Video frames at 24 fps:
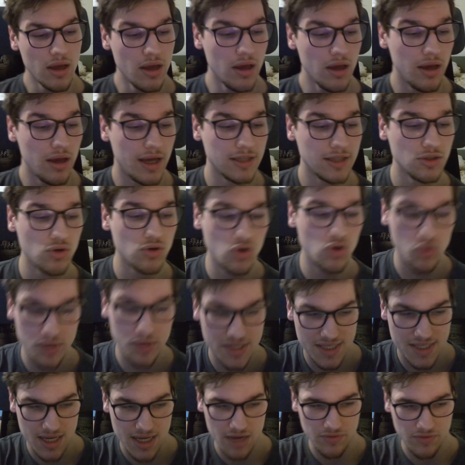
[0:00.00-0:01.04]
And you
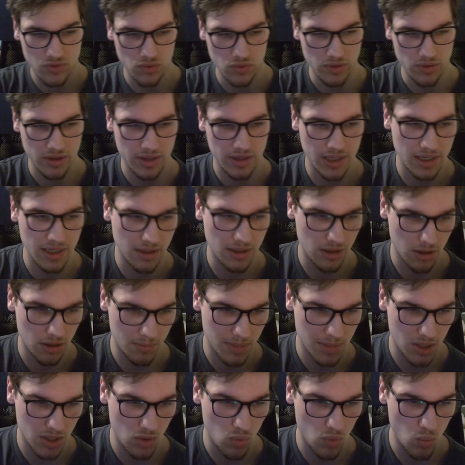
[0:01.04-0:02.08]
always have to think
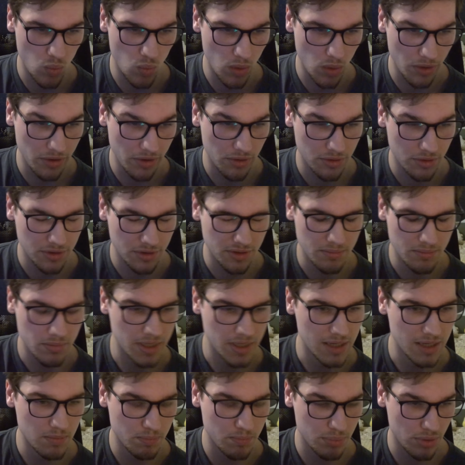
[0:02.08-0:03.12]
about what are the
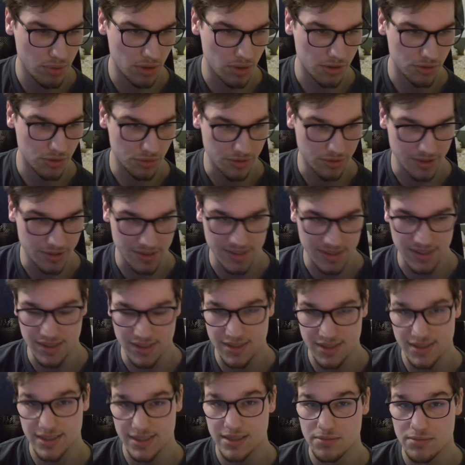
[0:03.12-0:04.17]
main
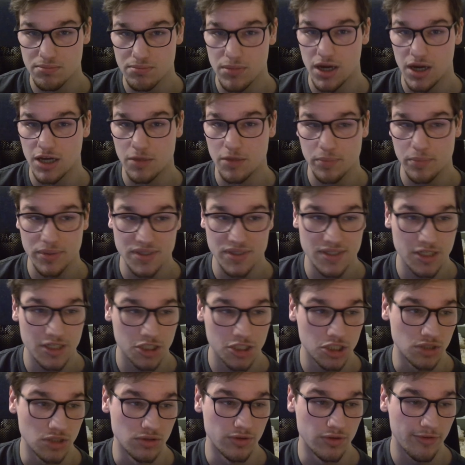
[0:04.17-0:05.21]
priorities in my
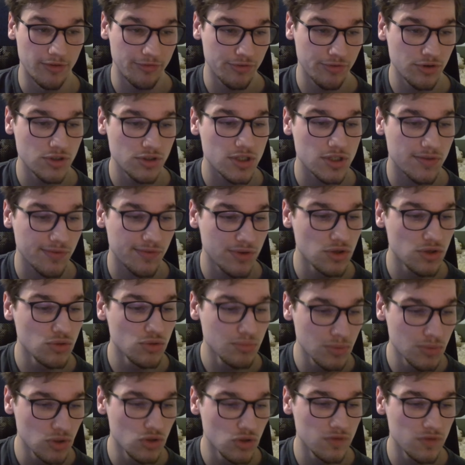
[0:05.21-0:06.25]
position. The first few
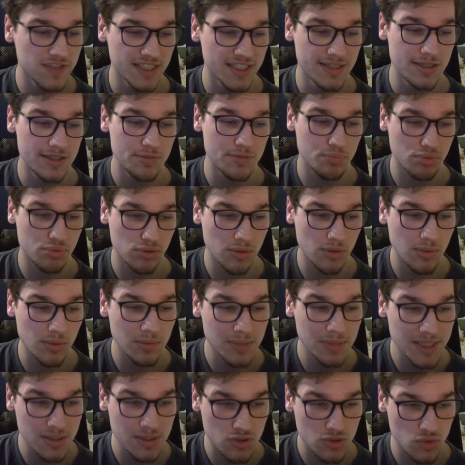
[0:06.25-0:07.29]
moves, it's
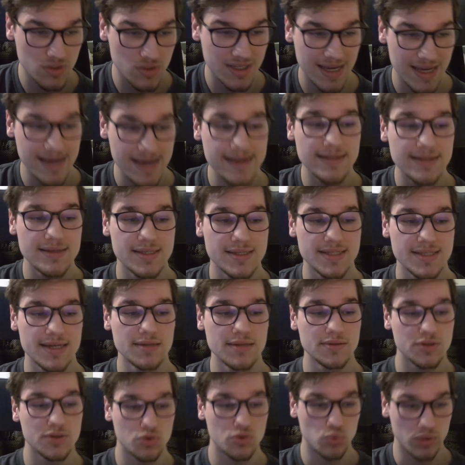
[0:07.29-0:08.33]
probably to take the
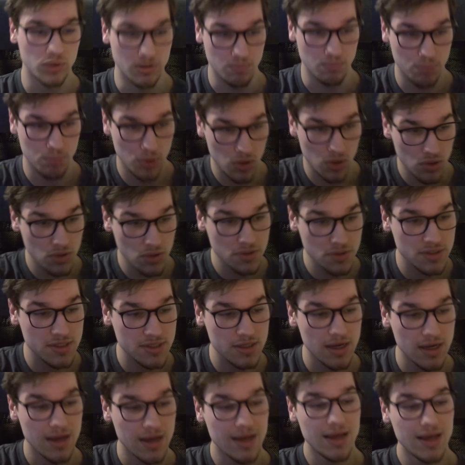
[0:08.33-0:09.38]
center with pawns.